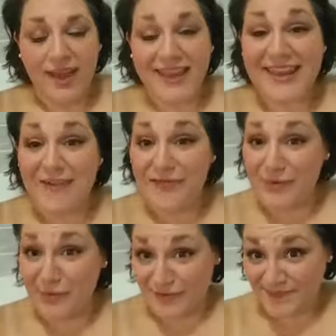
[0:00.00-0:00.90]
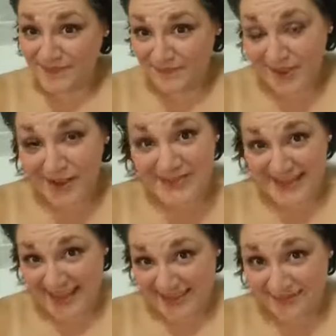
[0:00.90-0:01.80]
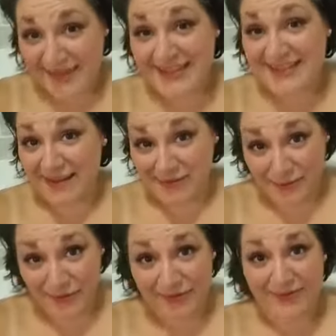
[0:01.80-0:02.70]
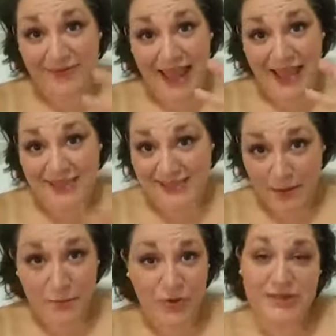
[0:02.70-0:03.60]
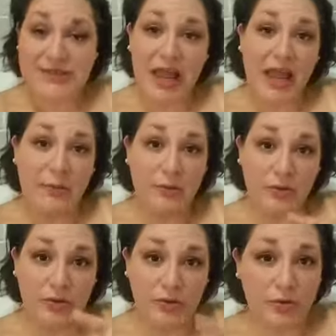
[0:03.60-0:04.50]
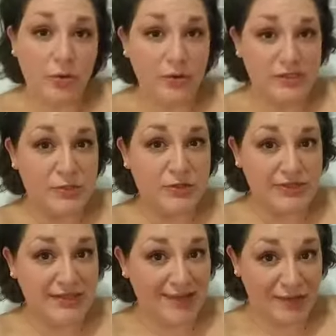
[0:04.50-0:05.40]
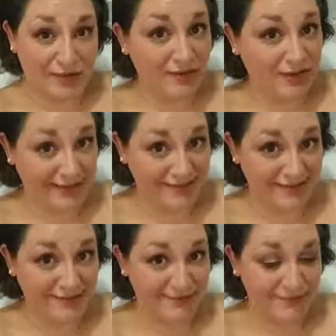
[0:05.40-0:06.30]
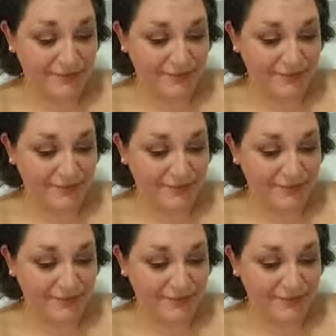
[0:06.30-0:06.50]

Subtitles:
inevitable. I'll say that. It's inevitable. At some point in time, you're going to put together a collective.